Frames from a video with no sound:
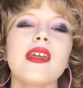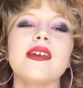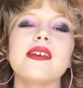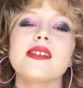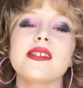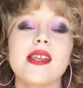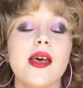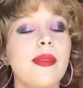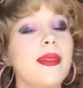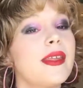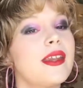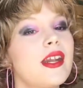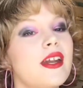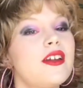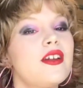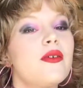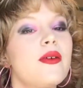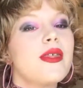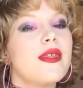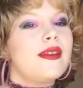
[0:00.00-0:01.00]
something
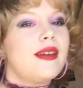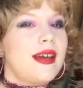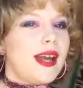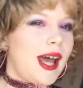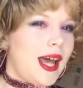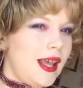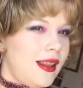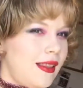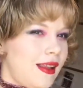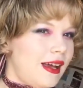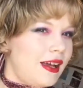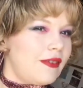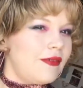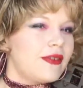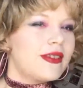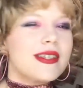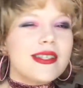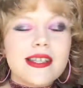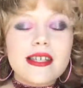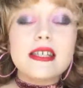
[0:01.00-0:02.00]
to do with
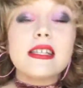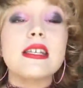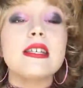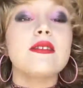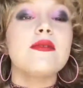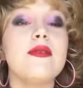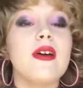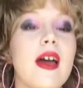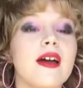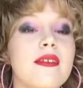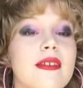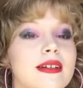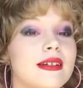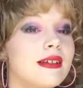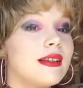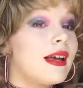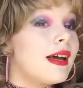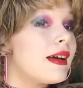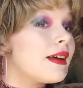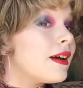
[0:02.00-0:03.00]
nightlife, because this is
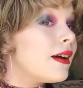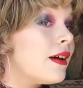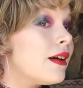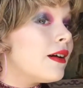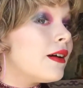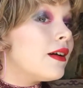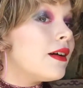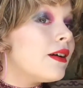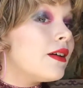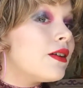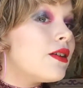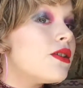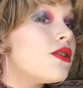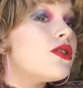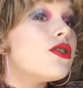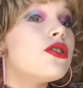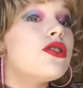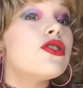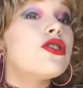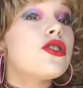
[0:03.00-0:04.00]
very like,
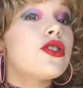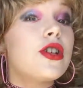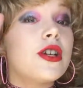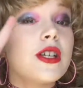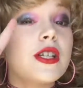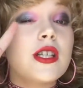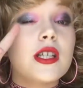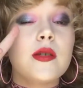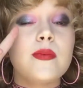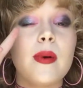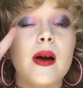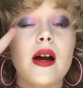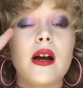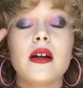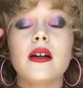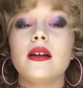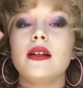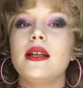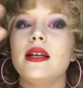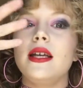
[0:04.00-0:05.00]
she's
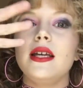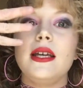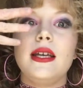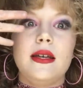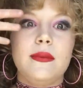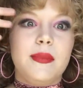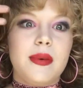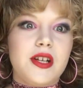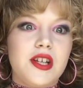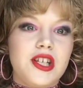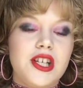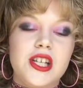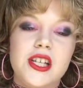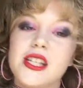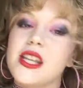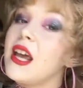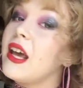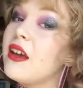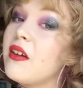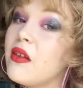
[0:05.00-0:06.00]
sparkly, but
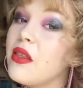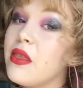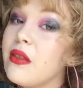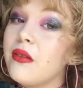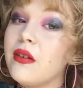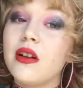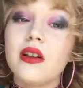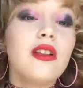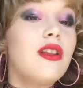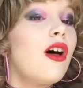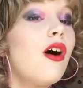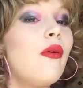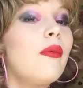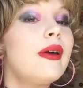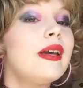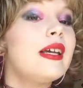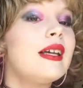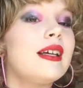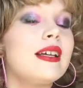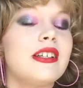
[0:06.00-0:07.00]
she's like
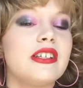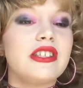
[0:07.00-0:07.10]
glowing